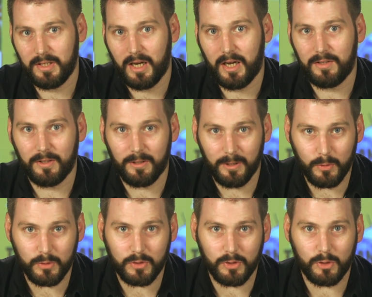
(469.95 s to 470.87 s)
and the
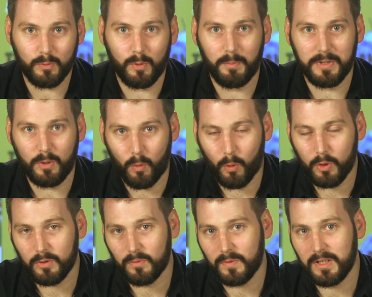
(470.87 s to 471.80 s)
losers will be
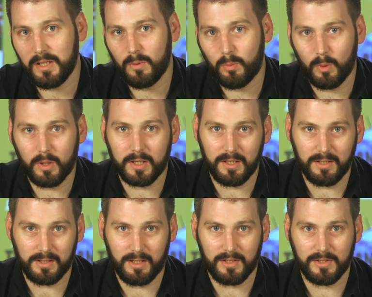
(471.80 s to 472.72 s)
ordinary working
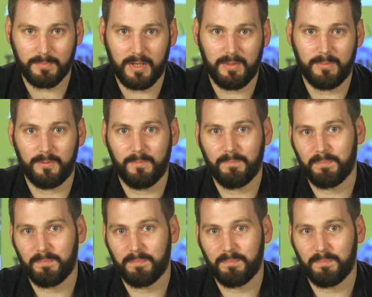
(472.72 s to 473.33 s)
class people.